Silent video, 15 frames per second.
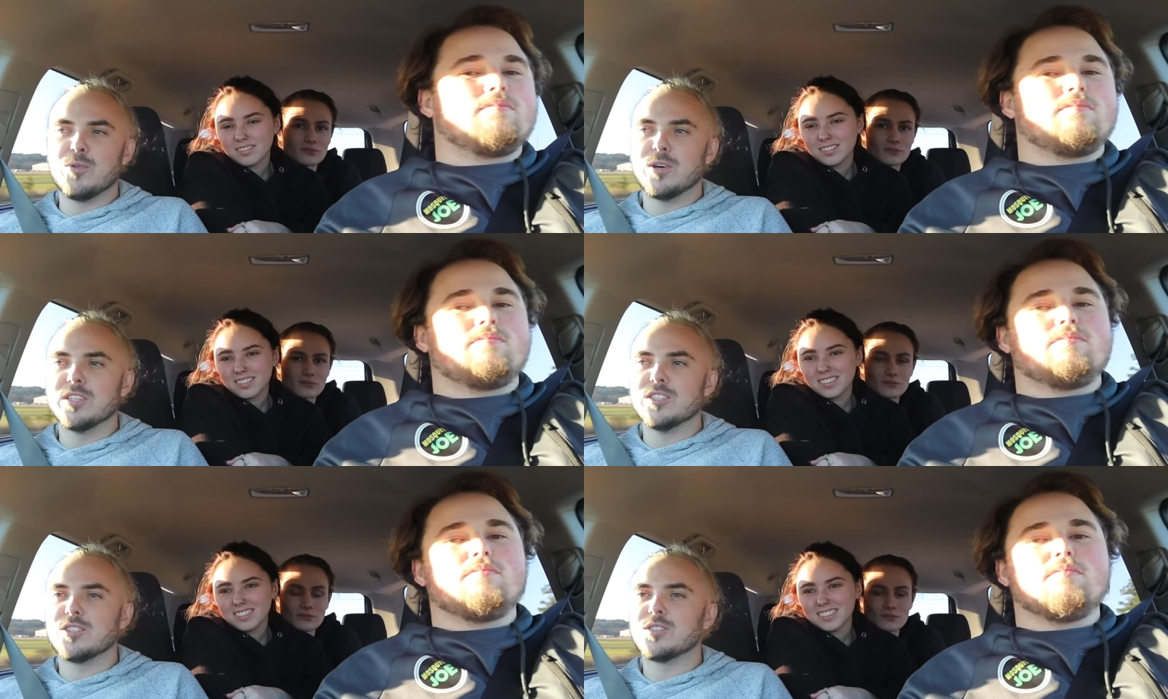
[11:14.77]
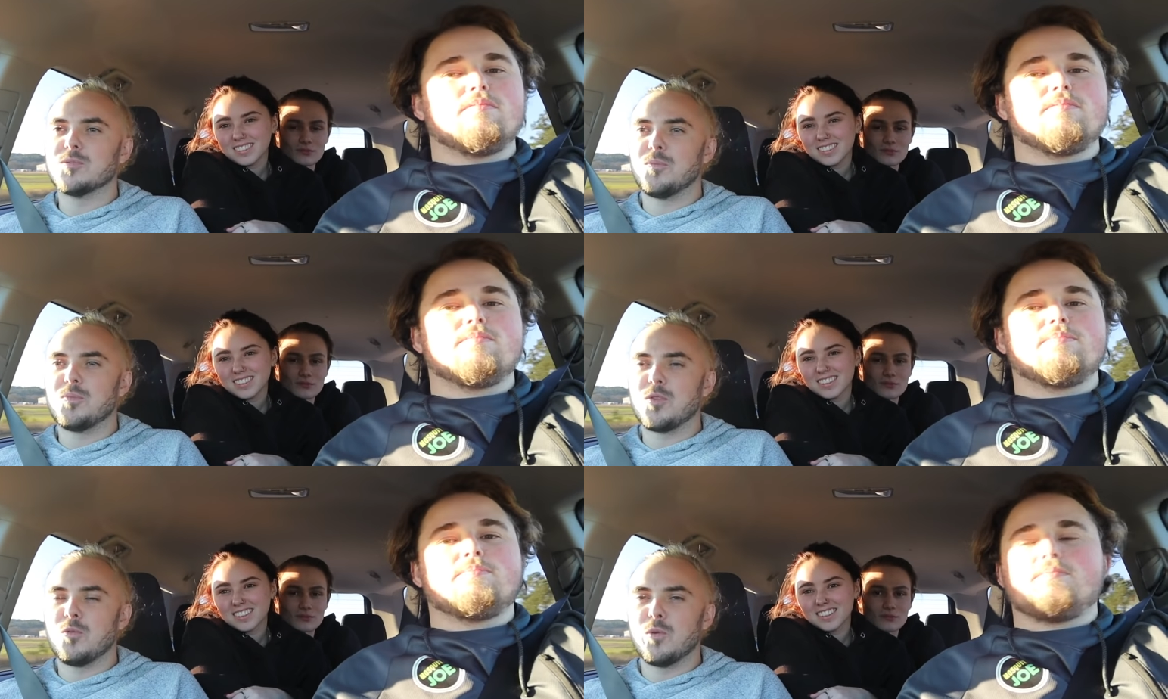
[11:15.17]
Speaker 1: was
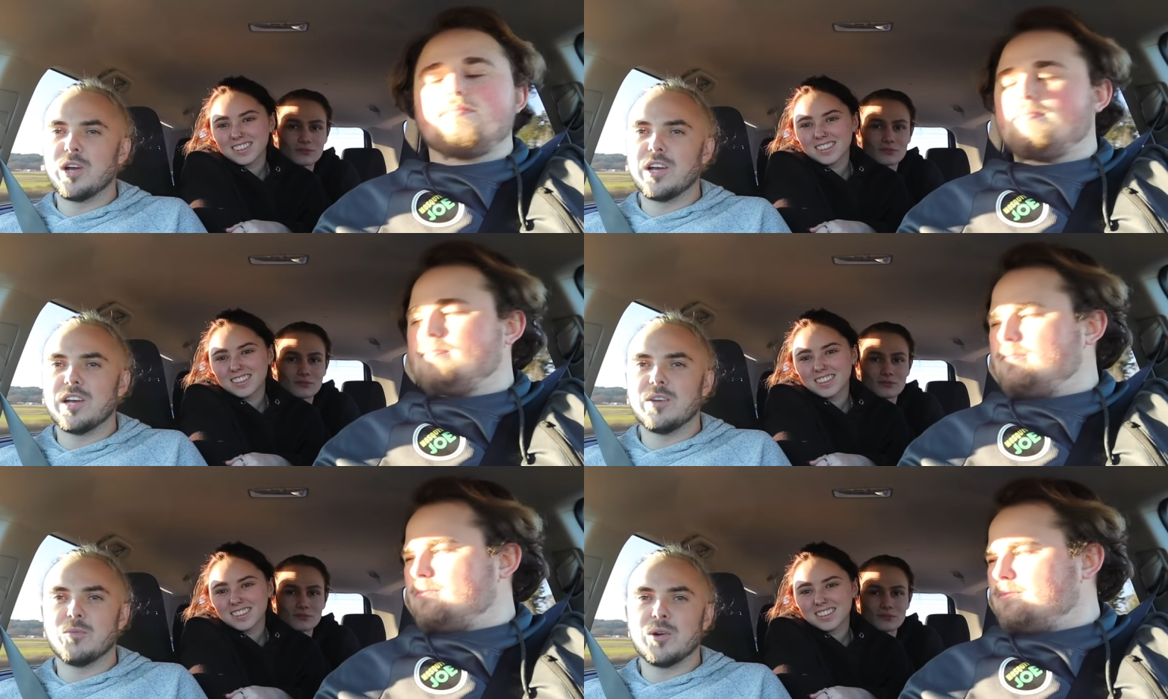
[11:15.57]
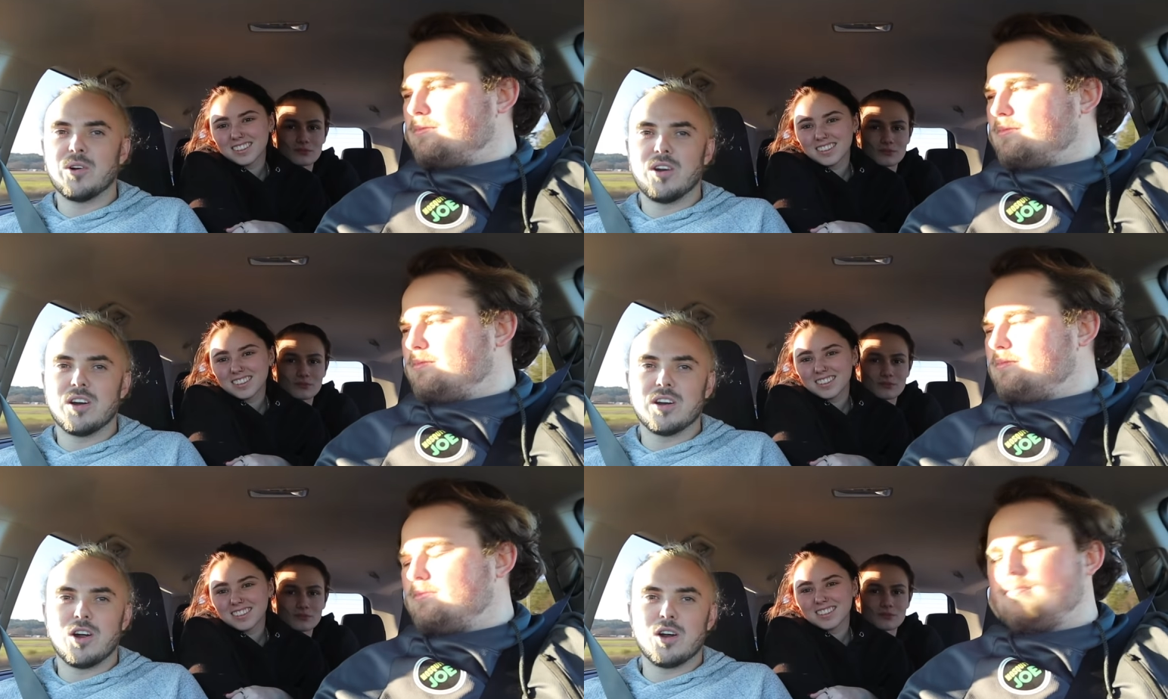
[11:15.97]
when we
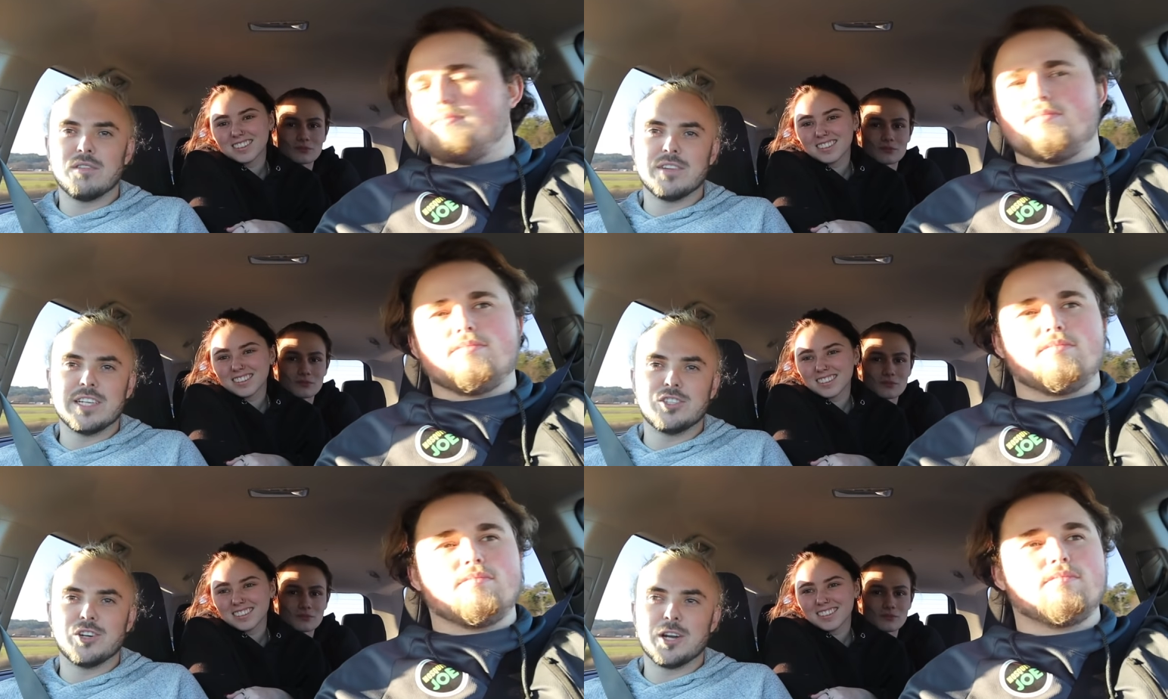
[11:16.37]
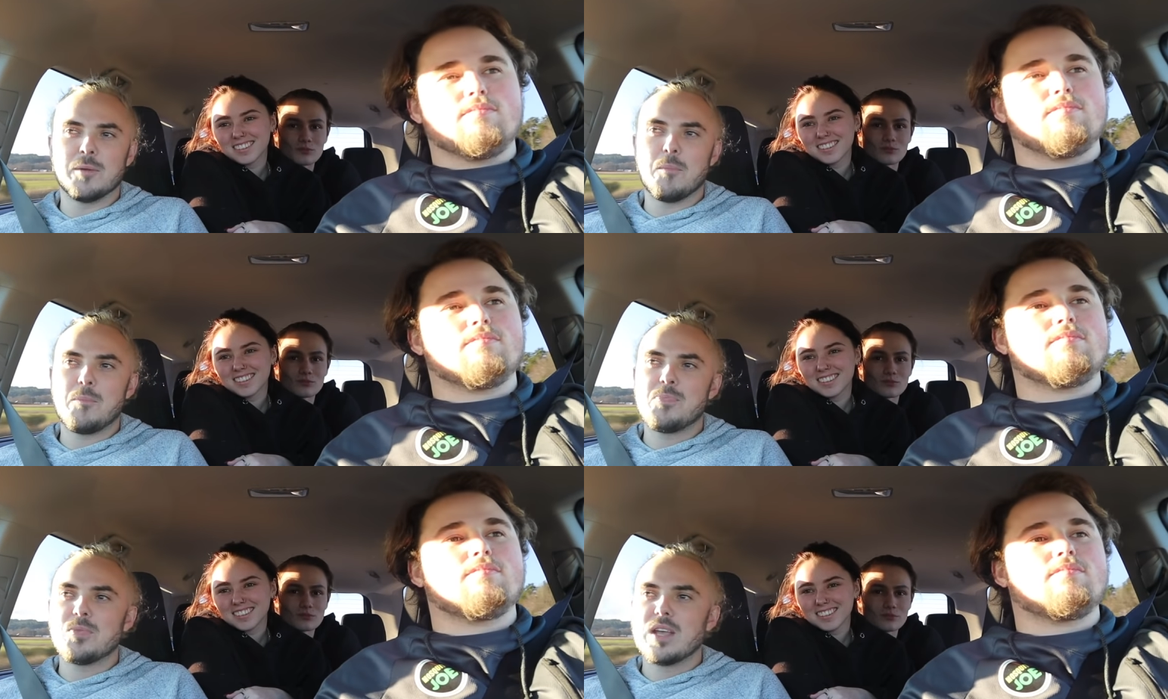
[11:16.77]
were on an RV
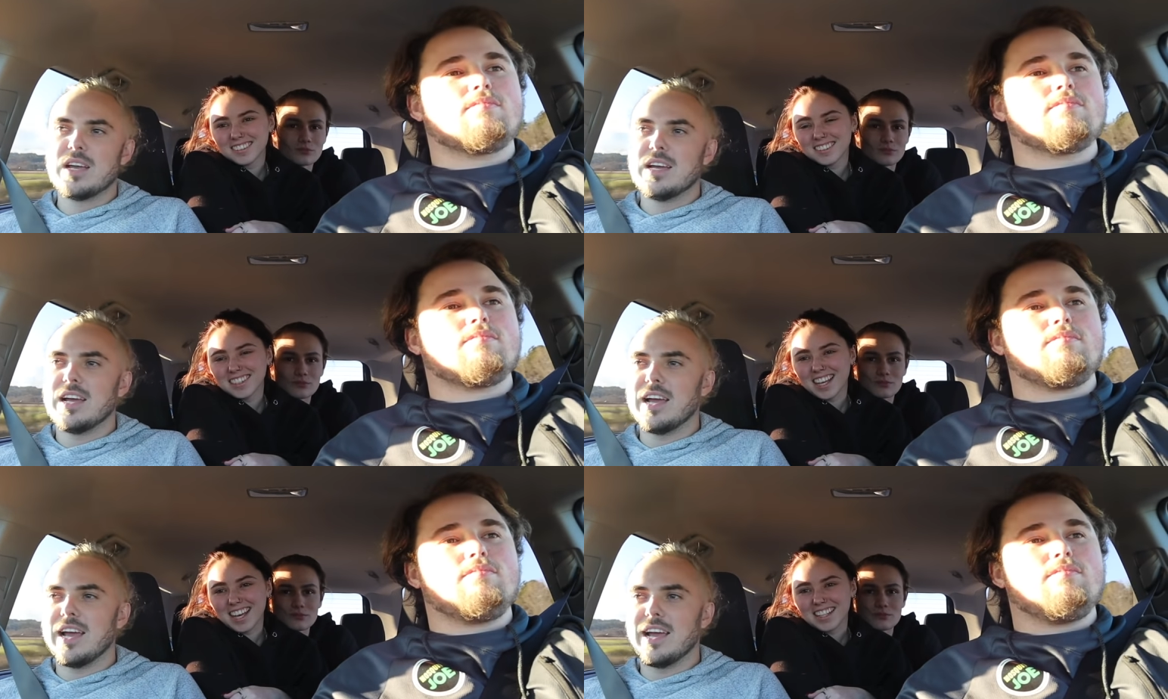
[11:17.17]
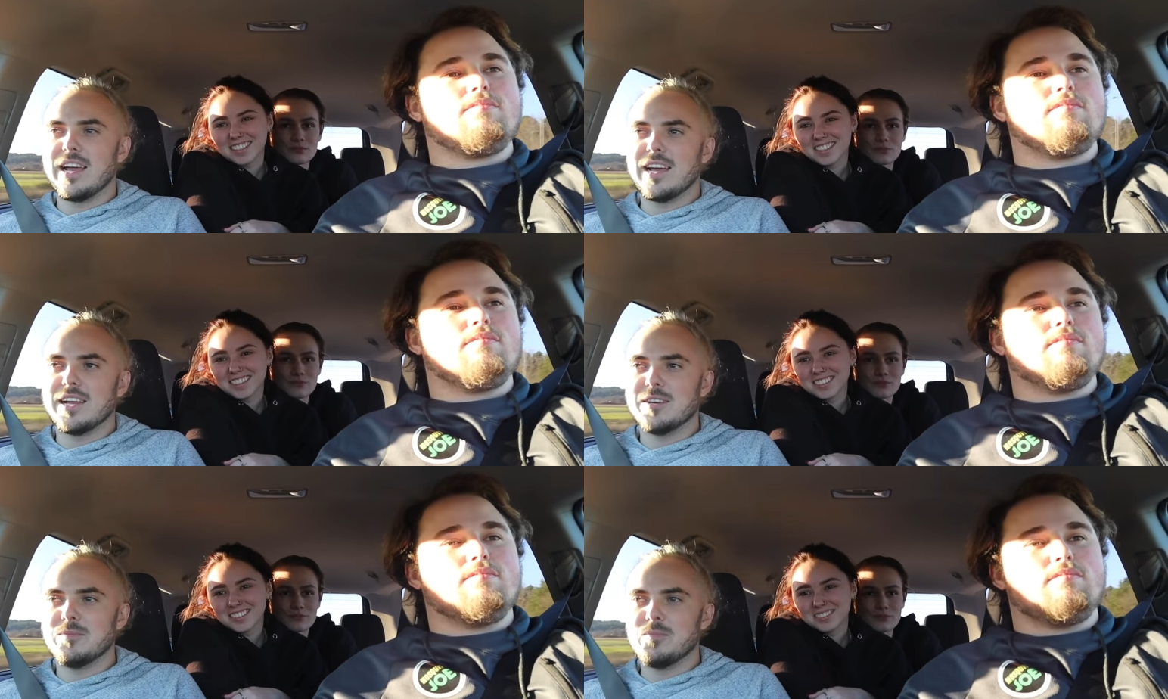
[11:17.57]
trip.
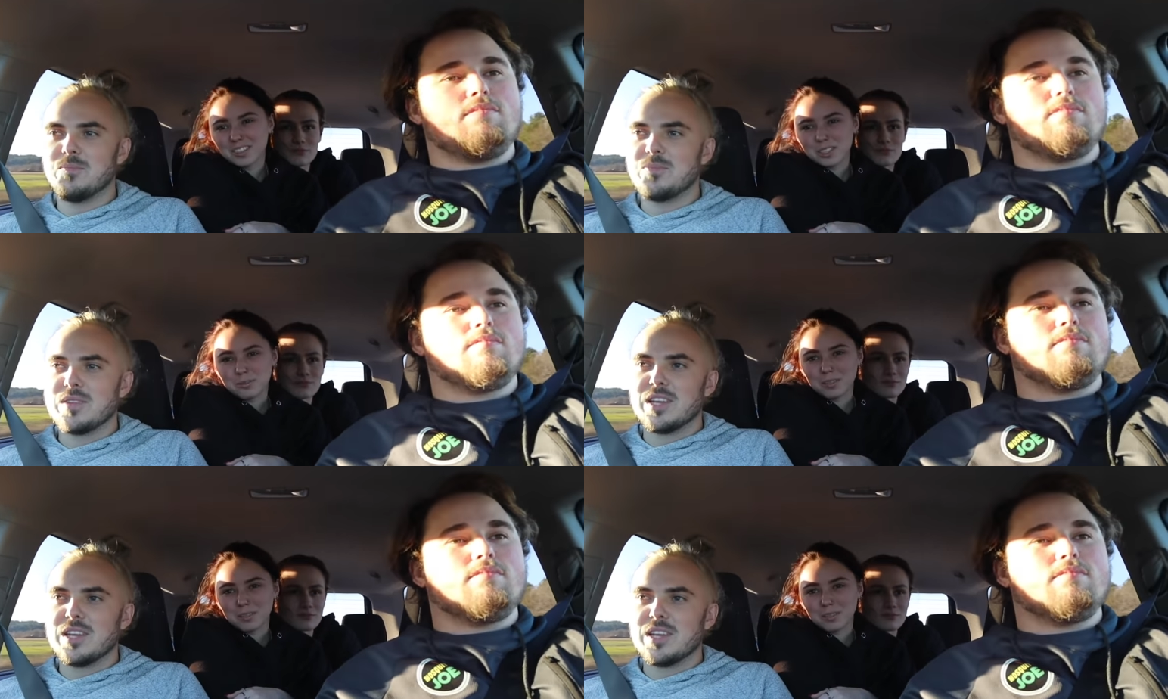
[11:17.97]
Yes. And Which